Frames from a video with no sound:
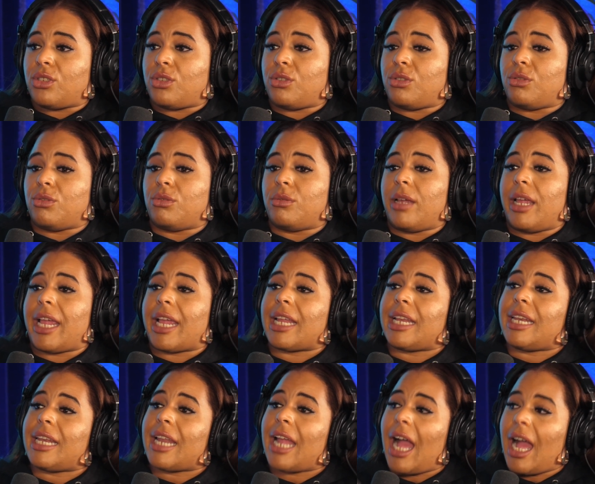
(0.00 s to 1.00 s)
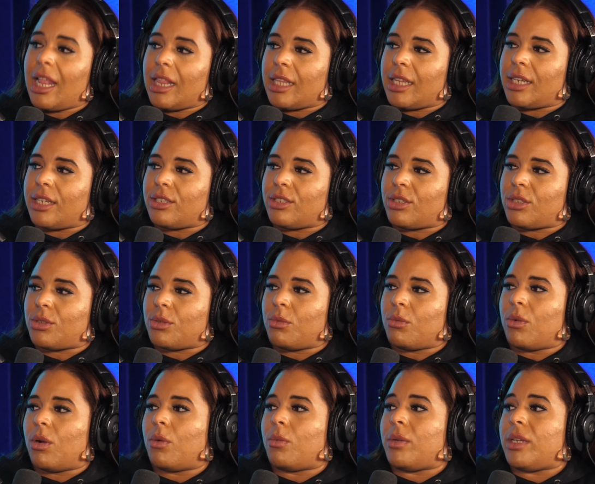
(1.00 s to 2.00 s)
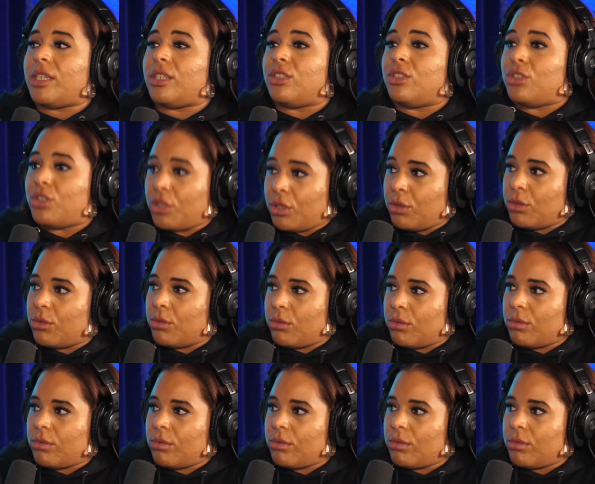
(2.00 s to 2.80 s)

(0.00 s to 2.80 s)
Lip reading: to acknowledge what we do,